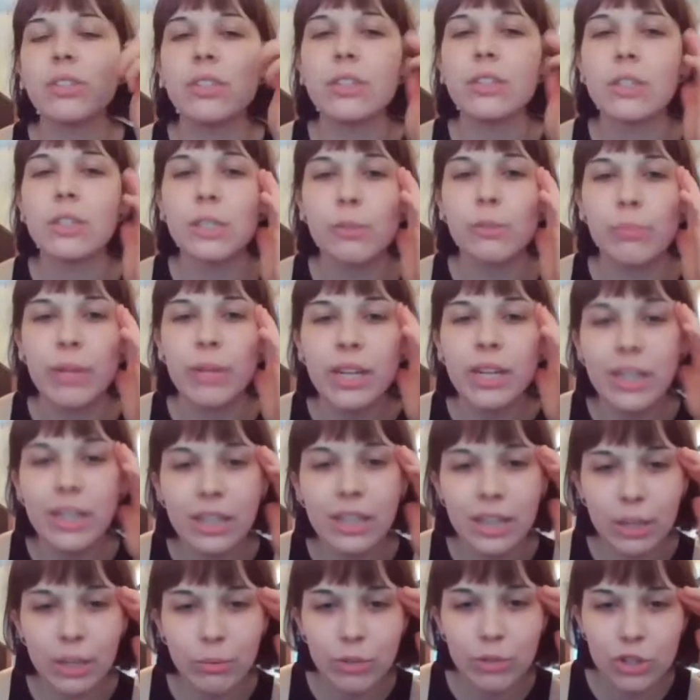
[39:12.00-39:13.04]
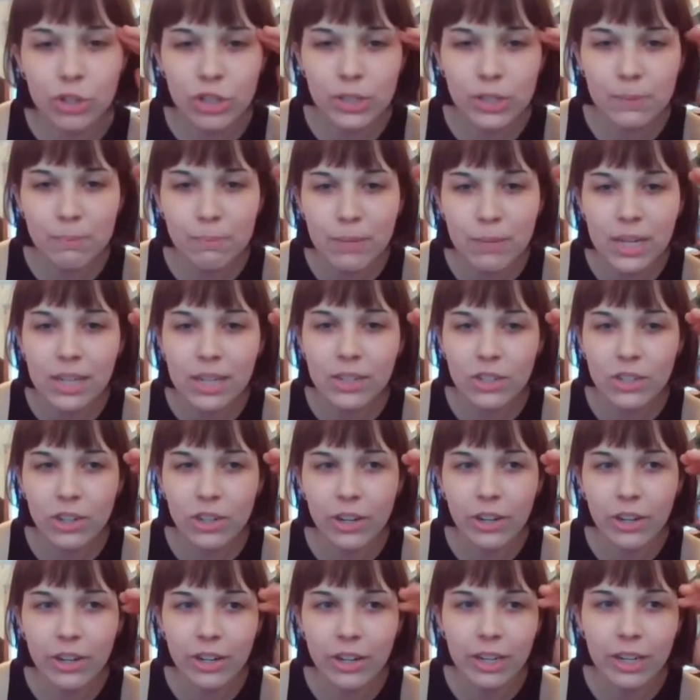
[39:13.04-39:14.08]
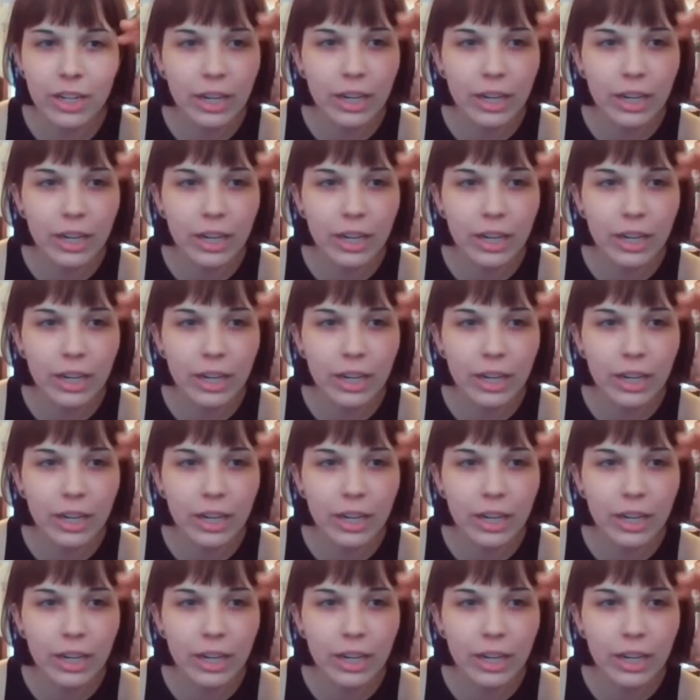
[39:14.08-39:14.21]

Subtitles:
to explain it. They were just mean to her,